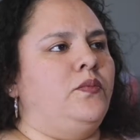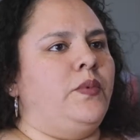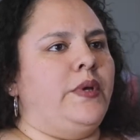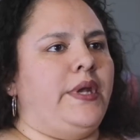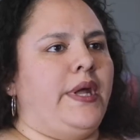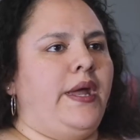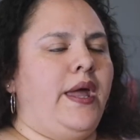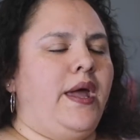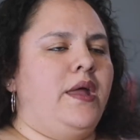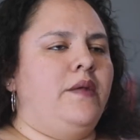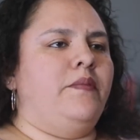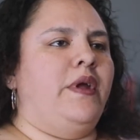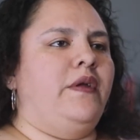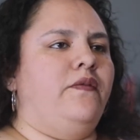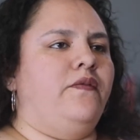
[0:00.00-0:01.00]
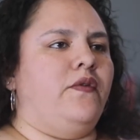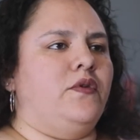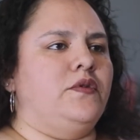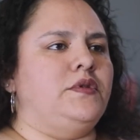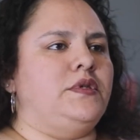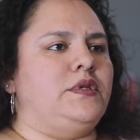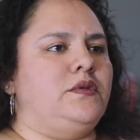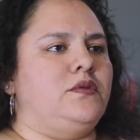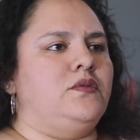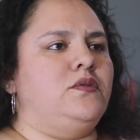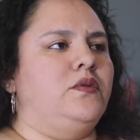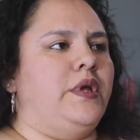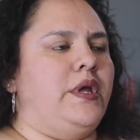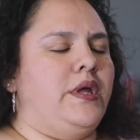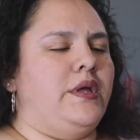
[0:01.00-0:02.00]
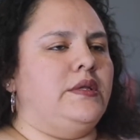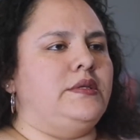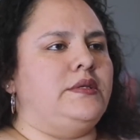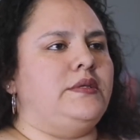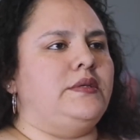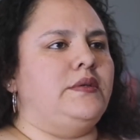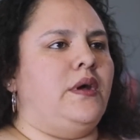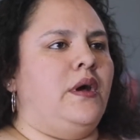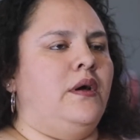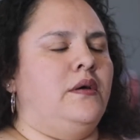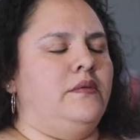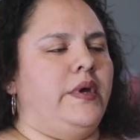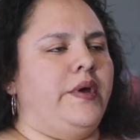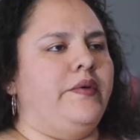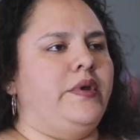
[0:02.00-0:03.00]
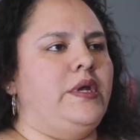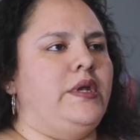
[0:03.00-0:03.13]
when I had my first two kids, Aaron